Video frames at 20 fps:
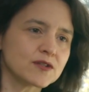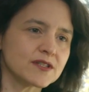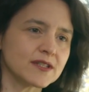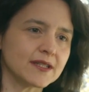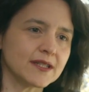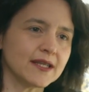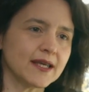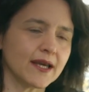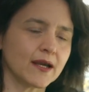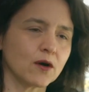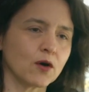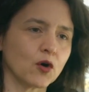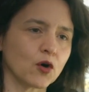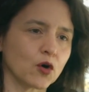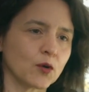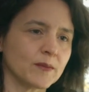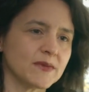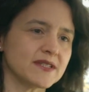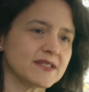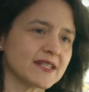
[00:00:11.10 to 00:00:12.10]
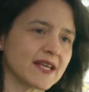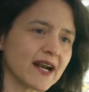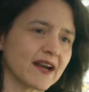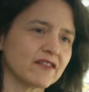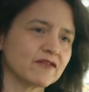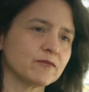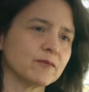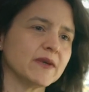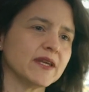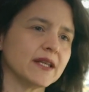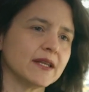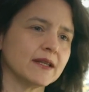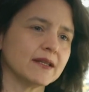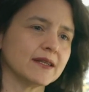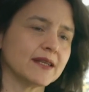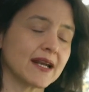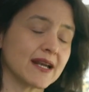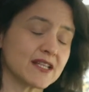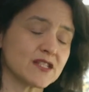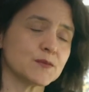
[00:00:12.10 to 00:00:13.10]
OECD economies there
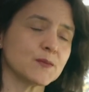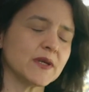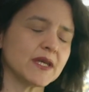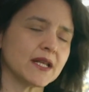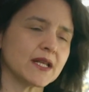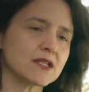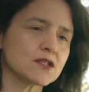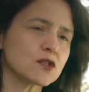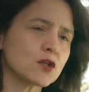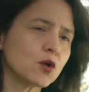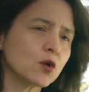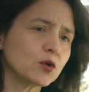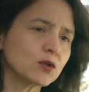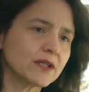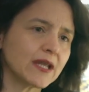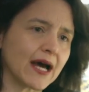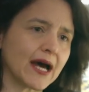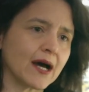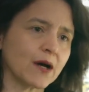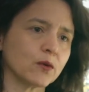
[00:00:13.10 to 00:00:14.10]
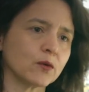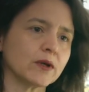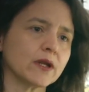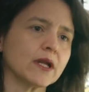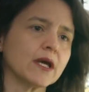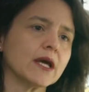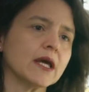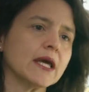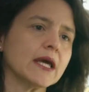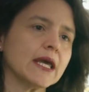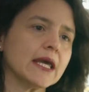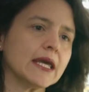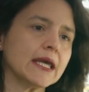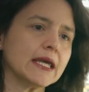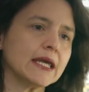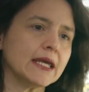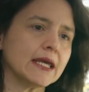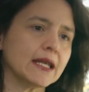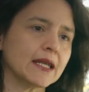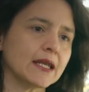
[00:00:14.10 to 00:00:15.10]
has been a slowdown
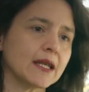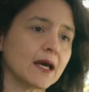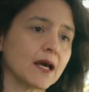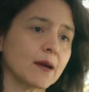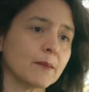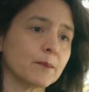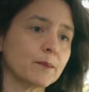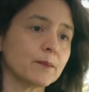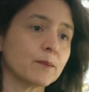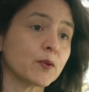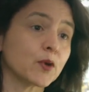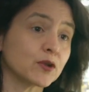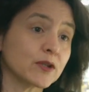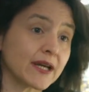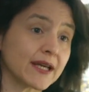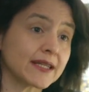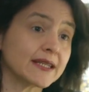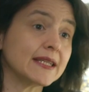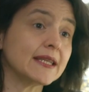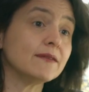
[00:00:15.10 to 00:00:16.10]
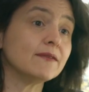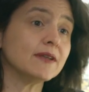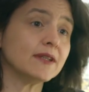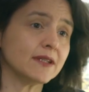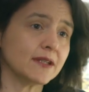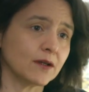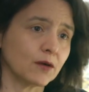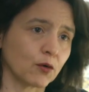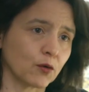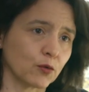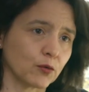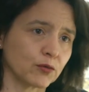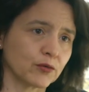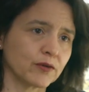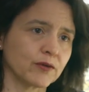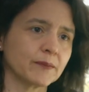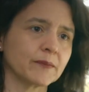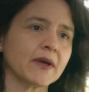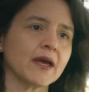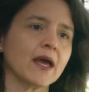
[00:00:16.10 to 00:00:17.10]
in productivity
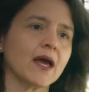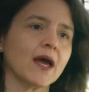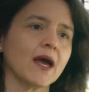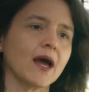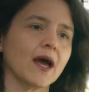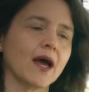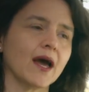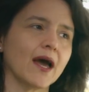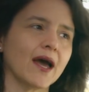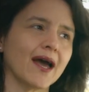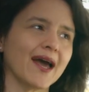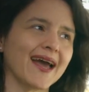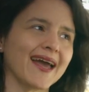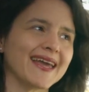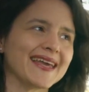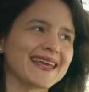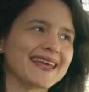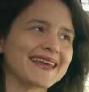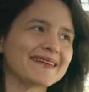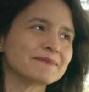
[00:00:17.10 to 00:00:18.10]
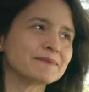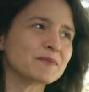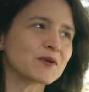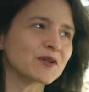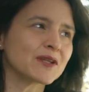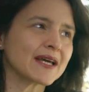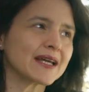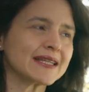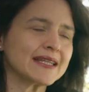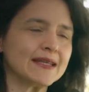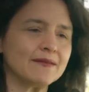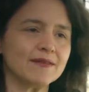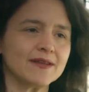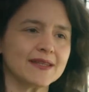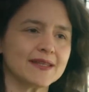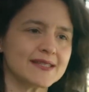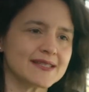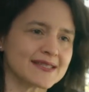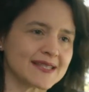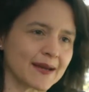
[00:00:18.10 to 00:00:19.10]
growth.
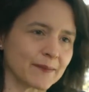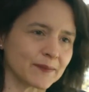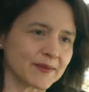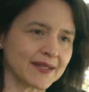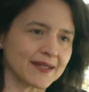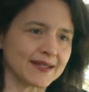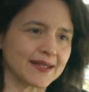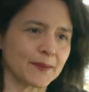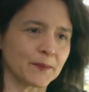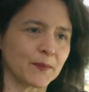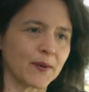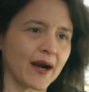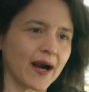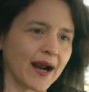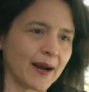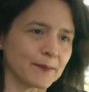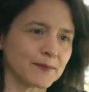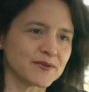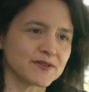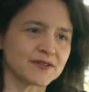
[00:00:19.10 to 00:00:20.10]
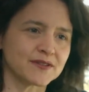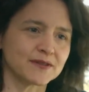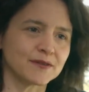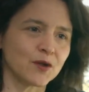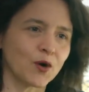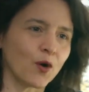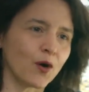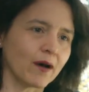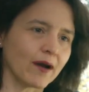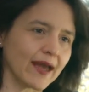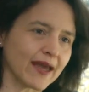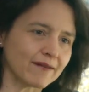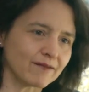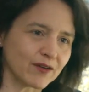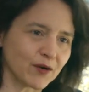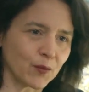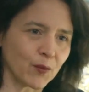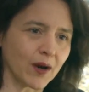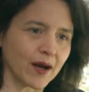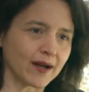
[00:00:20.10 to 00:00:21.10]
Productivity is something that perhaps not
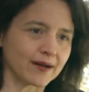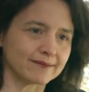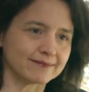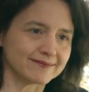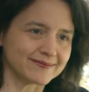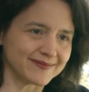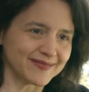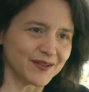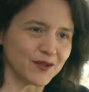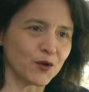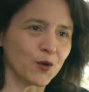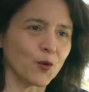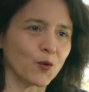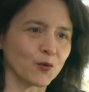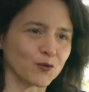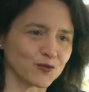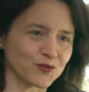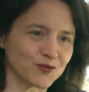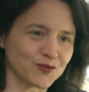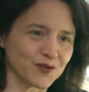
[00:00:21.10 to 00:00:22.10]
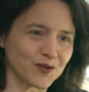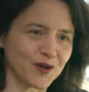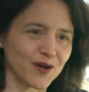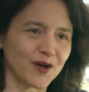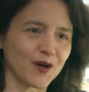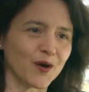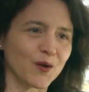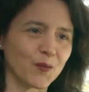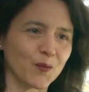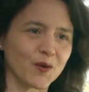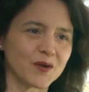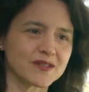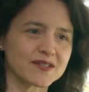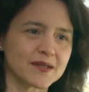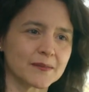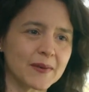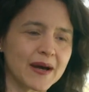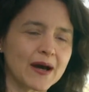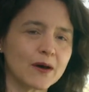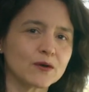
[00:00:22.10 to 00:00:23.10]
everyone knows what's
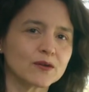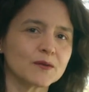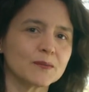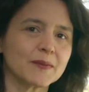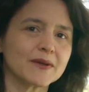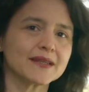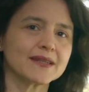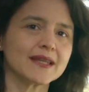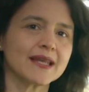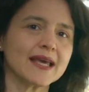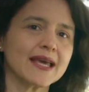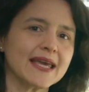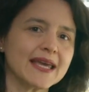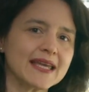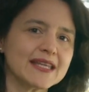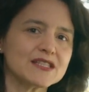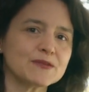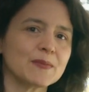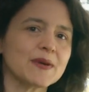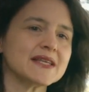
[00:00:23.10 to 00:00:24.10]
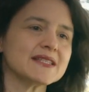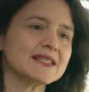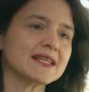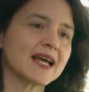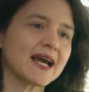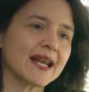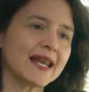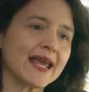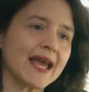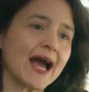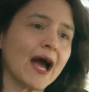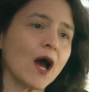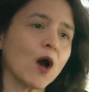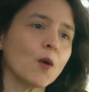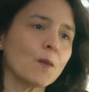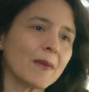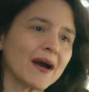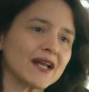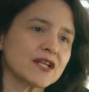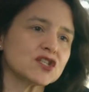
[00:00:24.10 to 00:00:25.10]
about, but it's basically
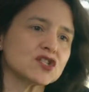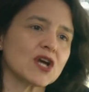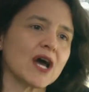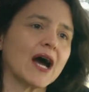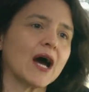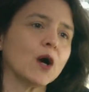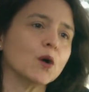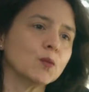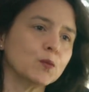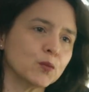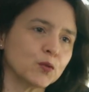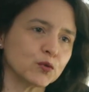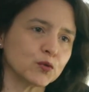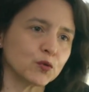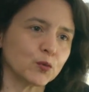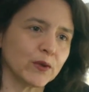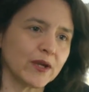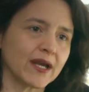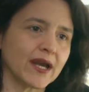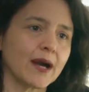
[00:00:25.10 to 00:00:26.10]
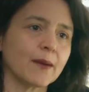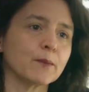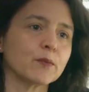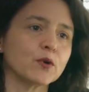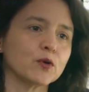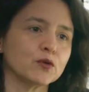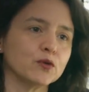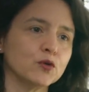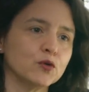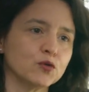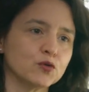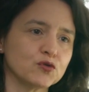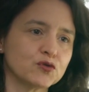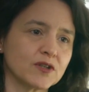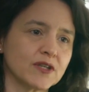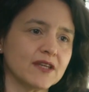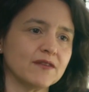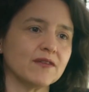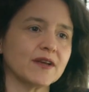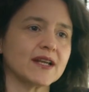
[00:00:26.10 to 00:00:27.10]
how much output we can produce
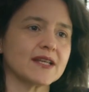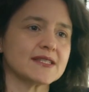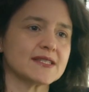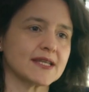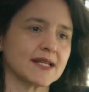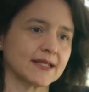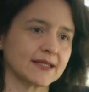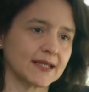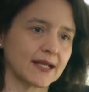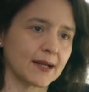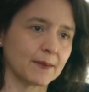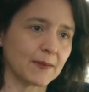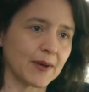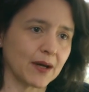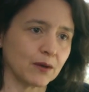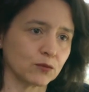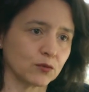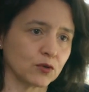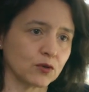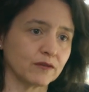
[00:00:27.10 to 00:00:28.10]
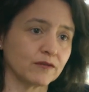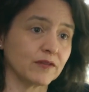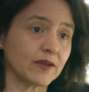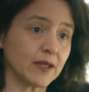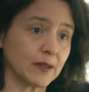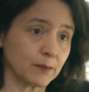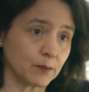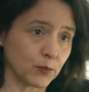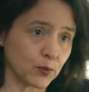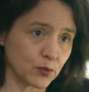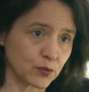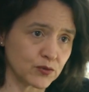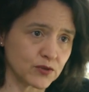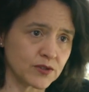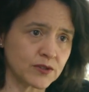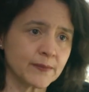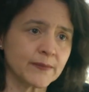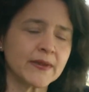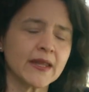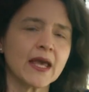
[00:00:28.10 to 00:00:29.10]
given a certain amount of
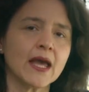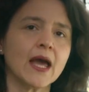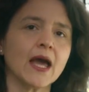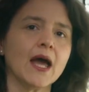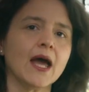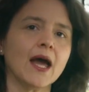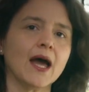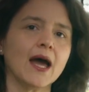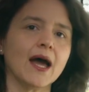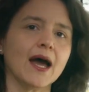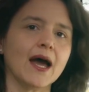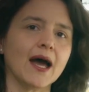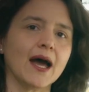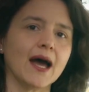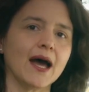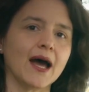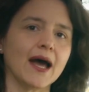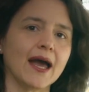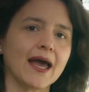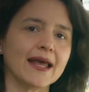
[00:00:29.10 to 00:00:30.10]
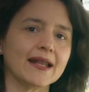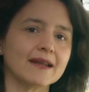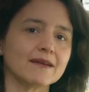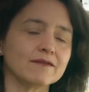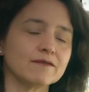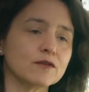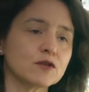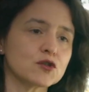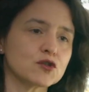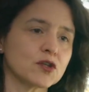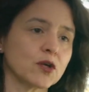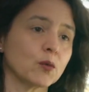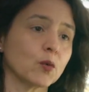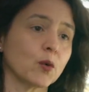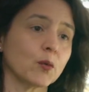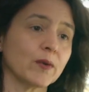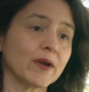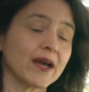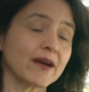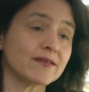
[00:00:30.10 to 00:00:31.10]
inputs. And unfortunately,
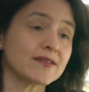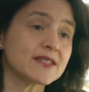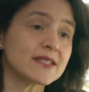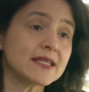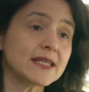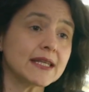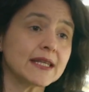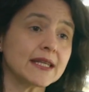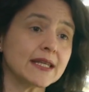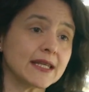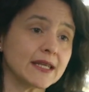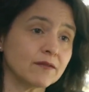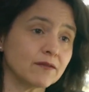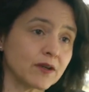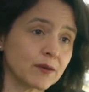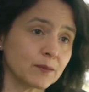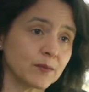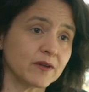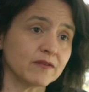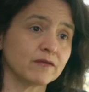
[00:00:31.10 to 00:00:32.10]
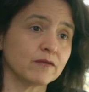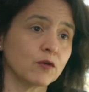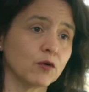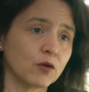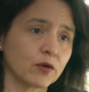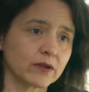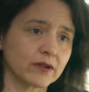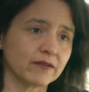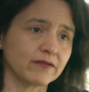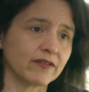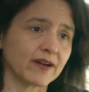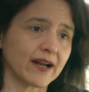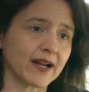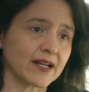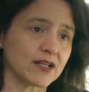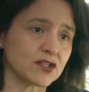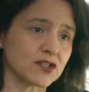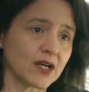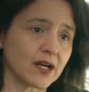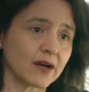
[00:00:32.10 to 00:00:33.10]
what we have seen even before the
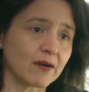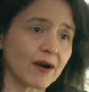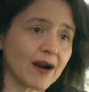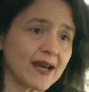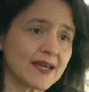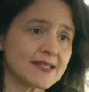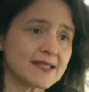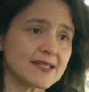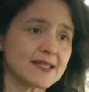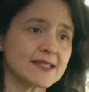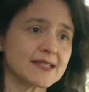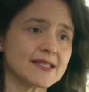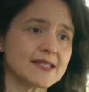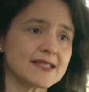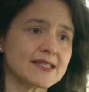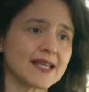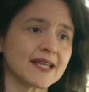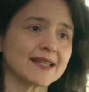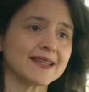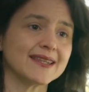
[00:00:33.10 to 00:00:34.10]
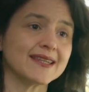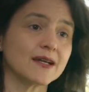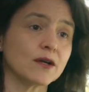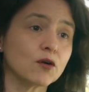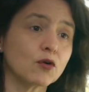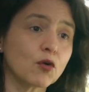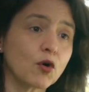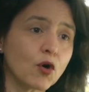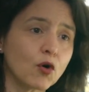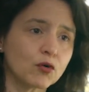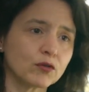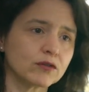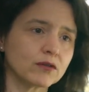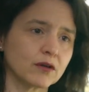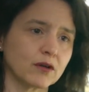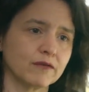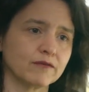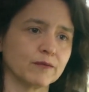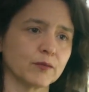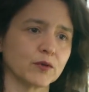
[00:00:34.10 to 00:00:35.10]
financial crisis is that the growth
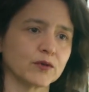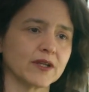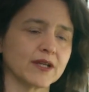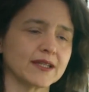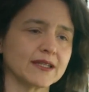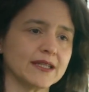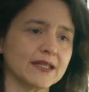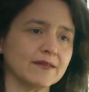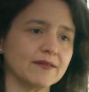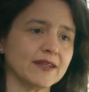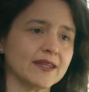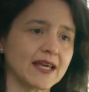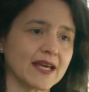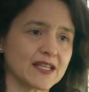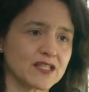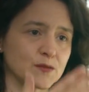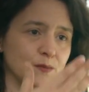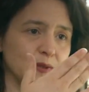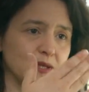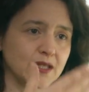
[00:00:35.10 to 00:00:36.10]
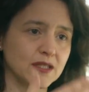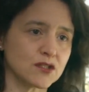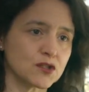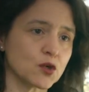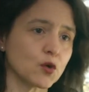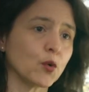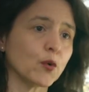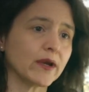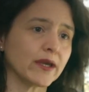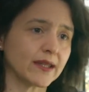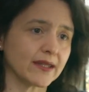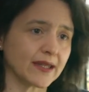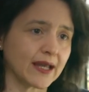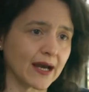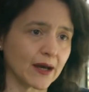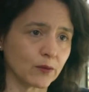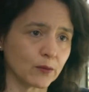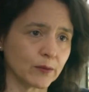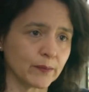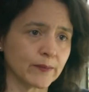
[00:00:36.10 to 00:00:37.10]
of productivity has been slowing
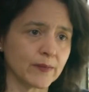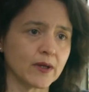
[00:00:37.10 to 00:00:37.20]
down.